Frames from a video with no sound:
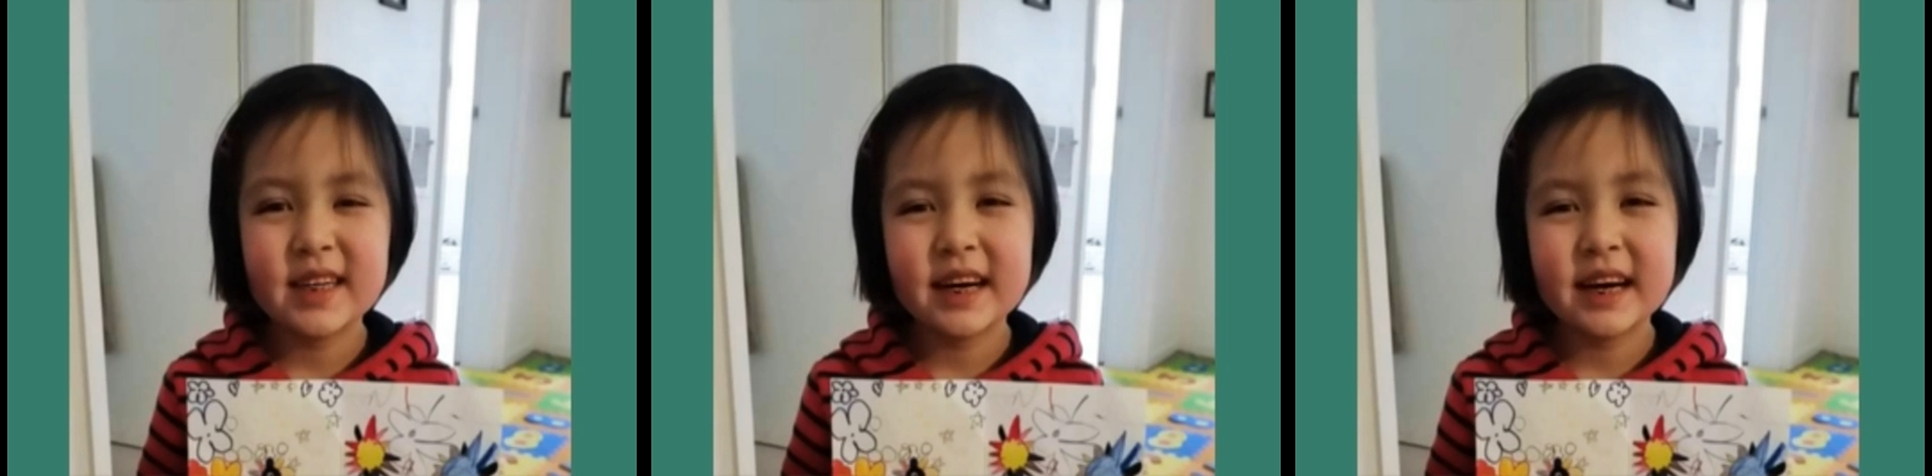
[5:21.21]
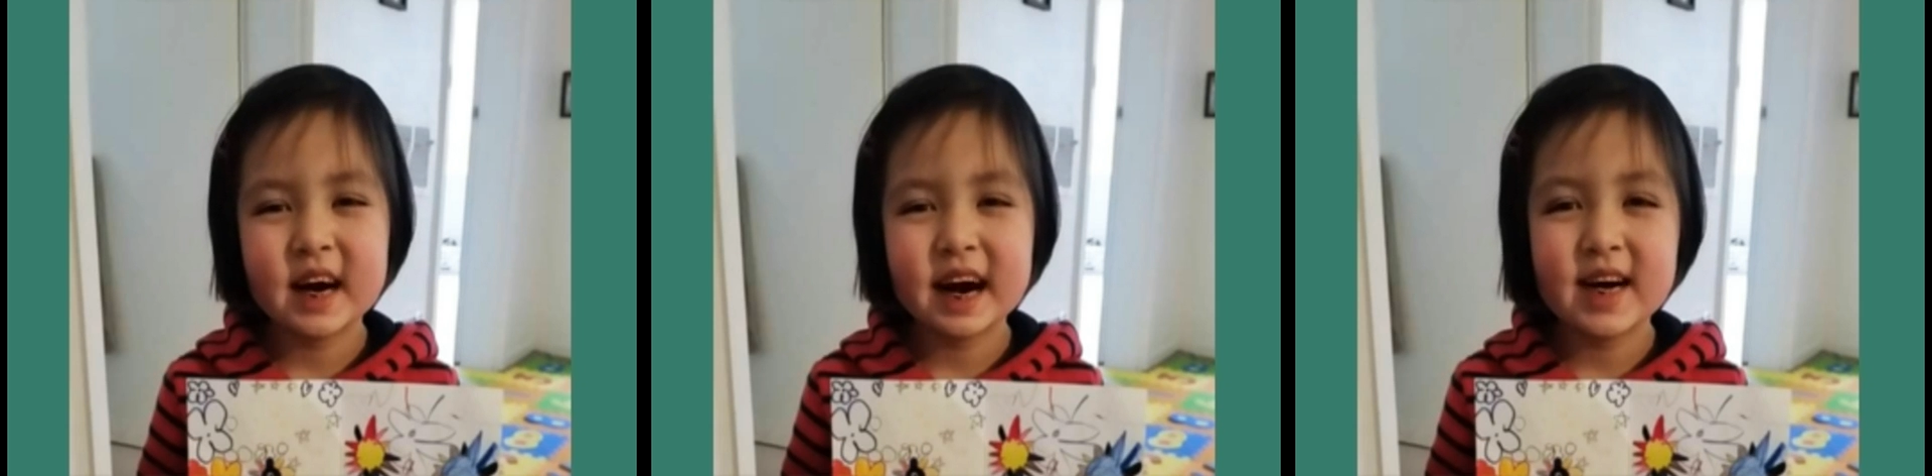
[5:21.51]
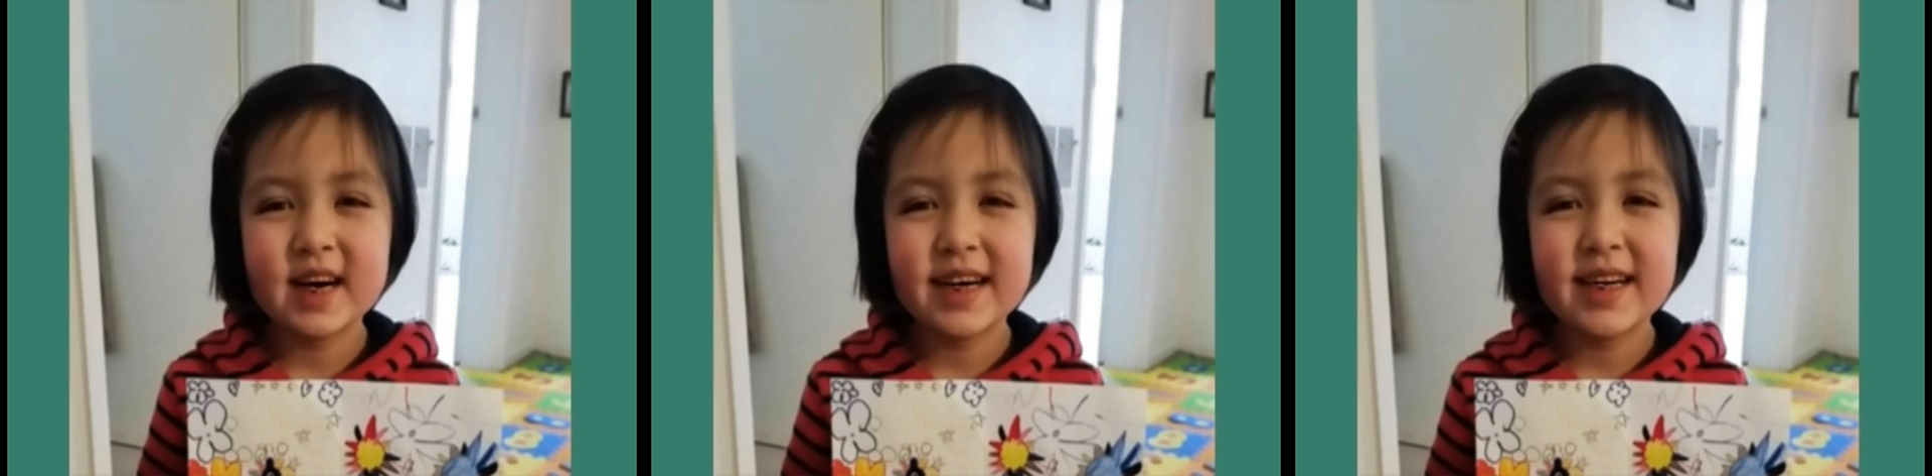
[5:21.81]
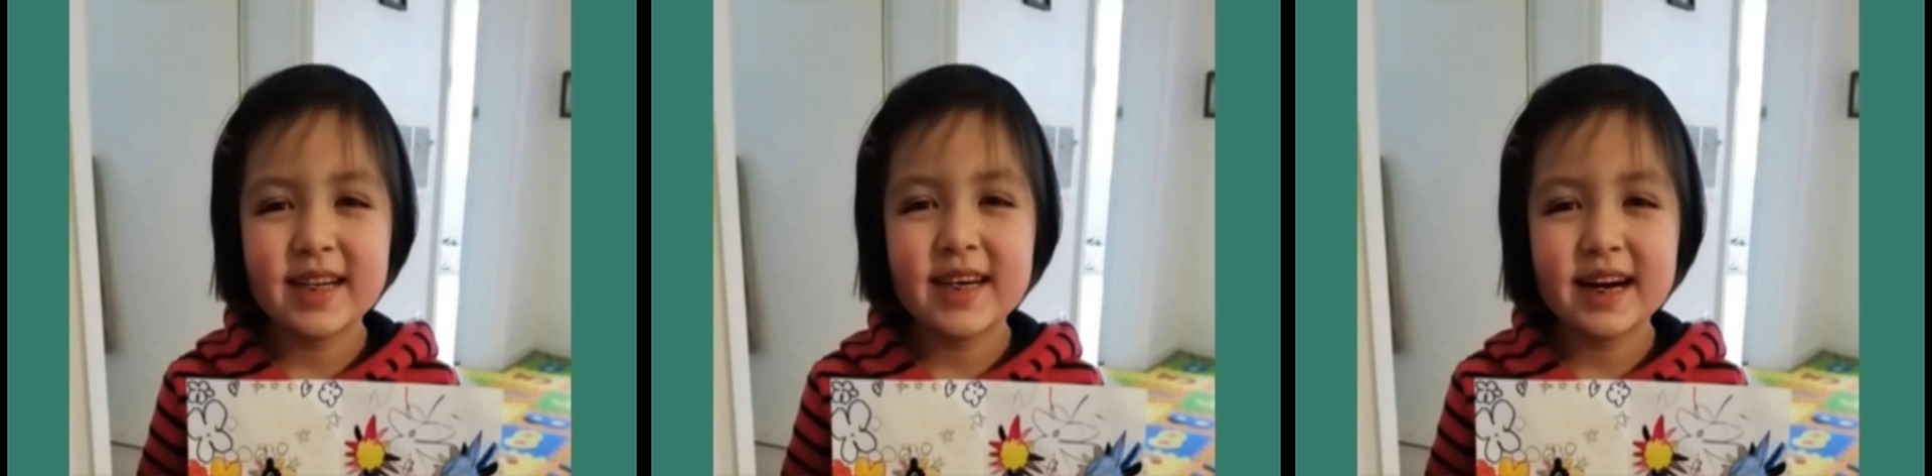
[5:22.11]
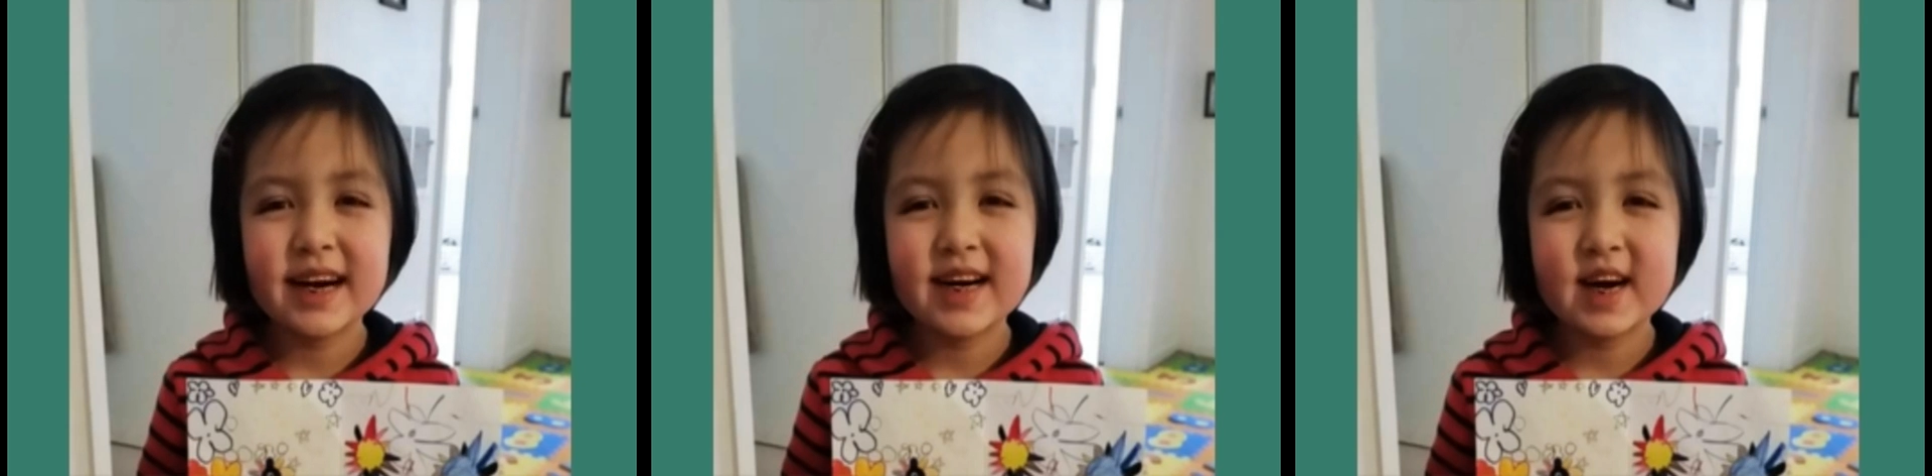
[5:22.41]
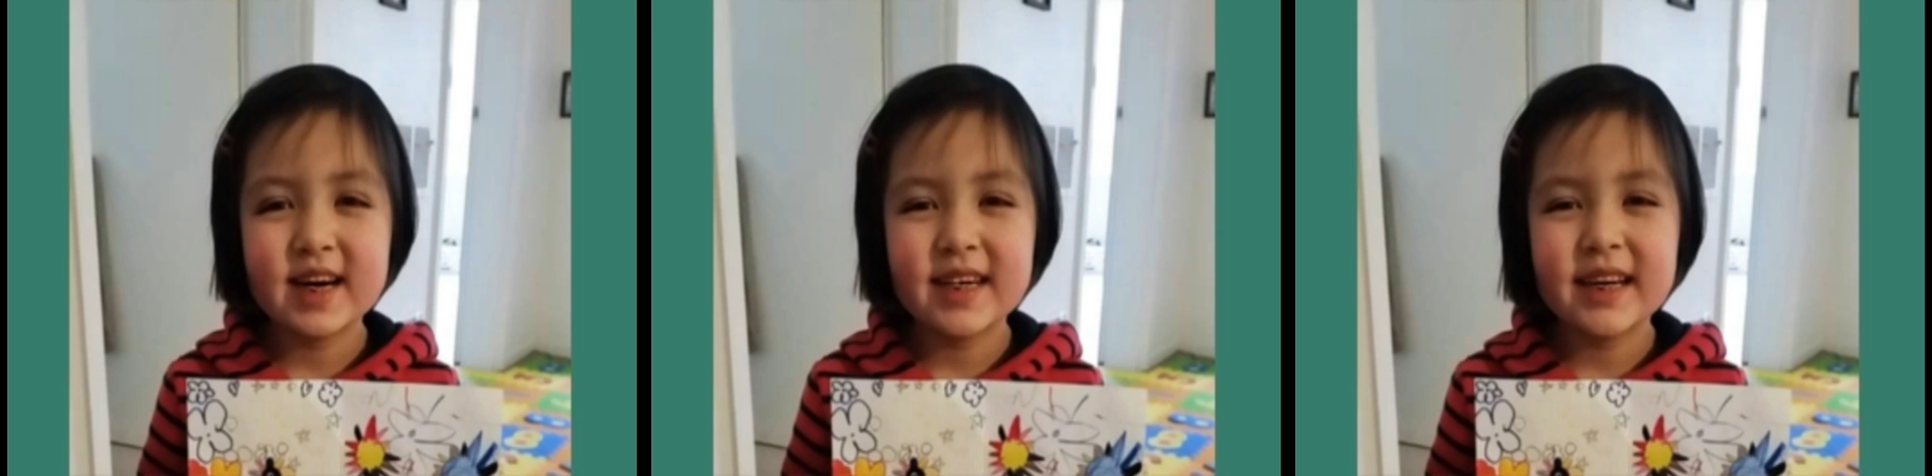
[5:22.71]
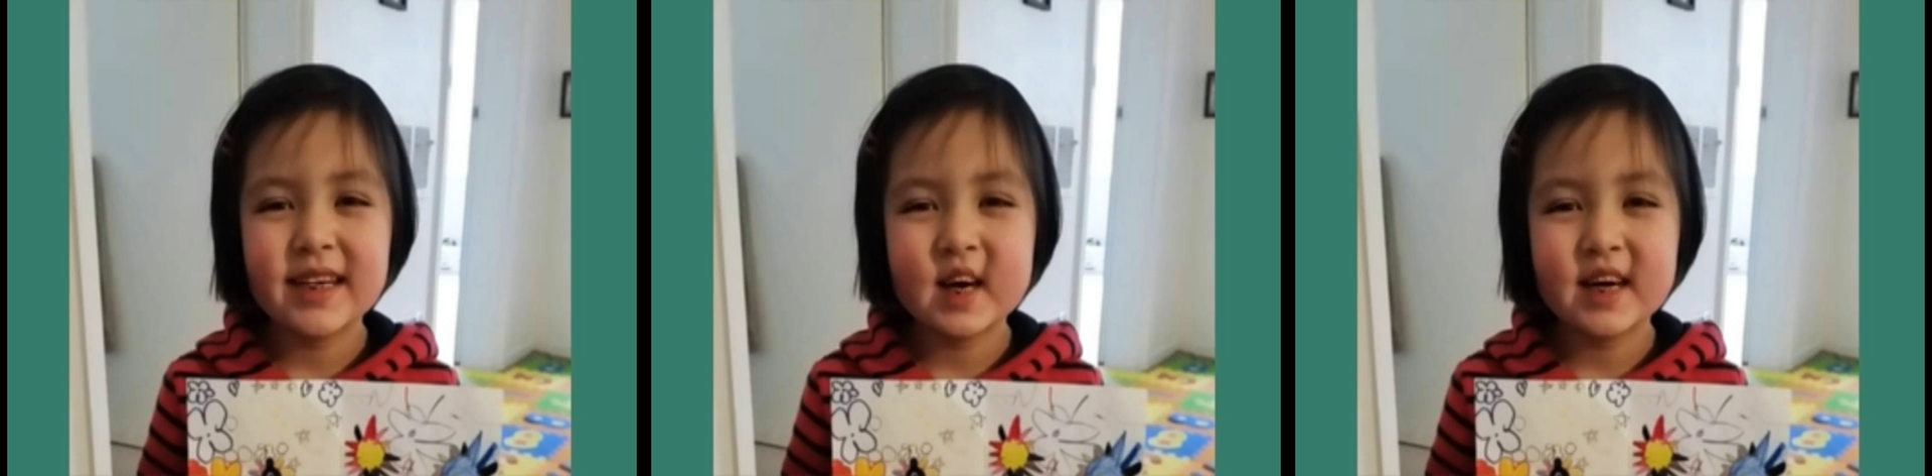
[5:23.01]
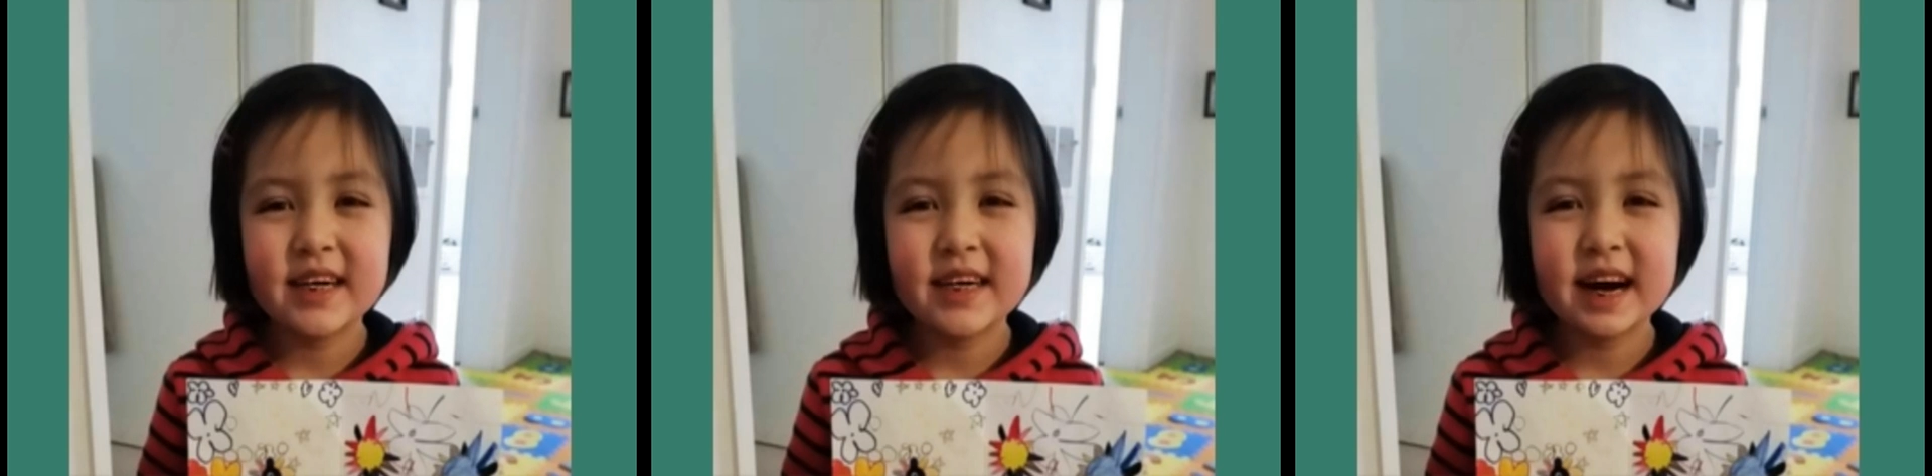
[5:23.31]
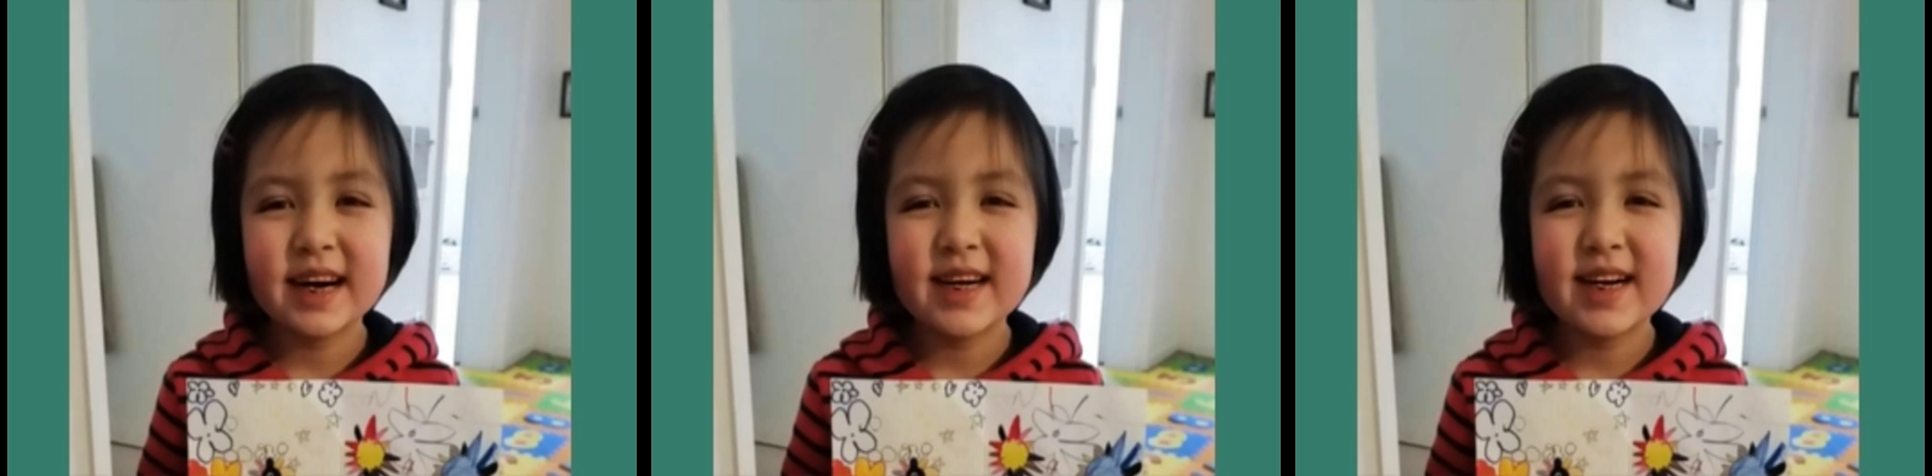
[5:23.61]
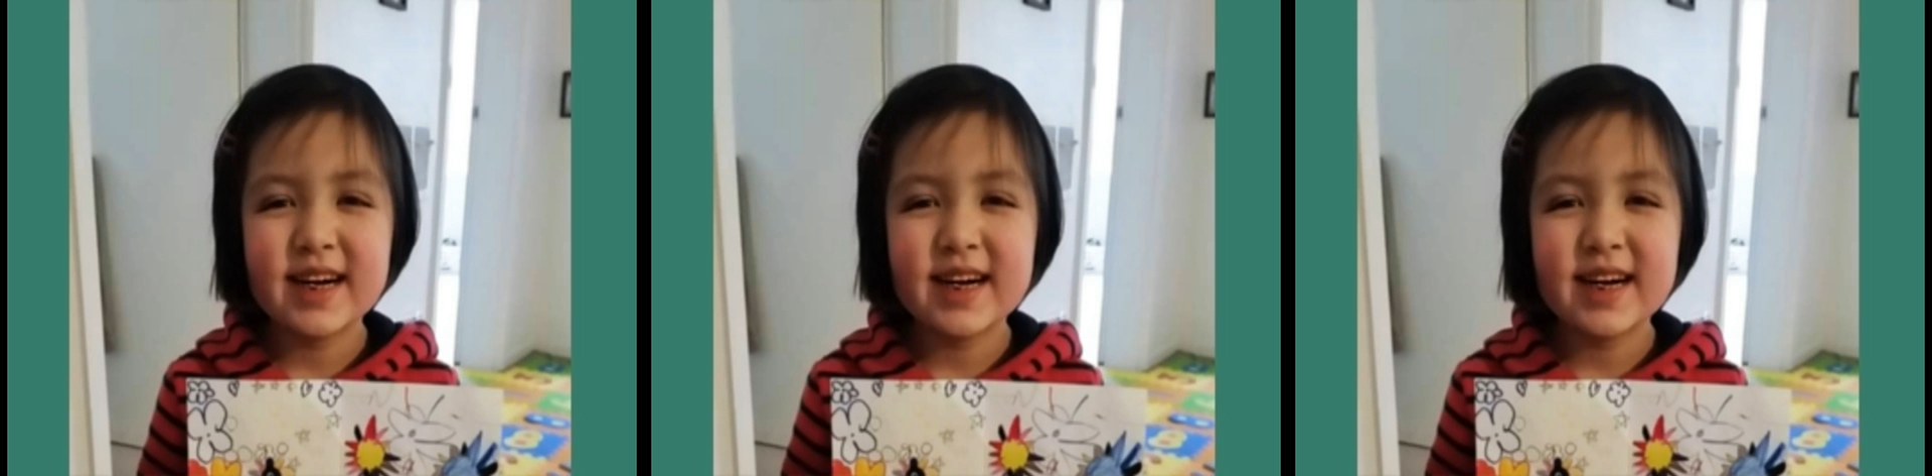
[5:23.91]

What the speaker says: the words of happy birthday,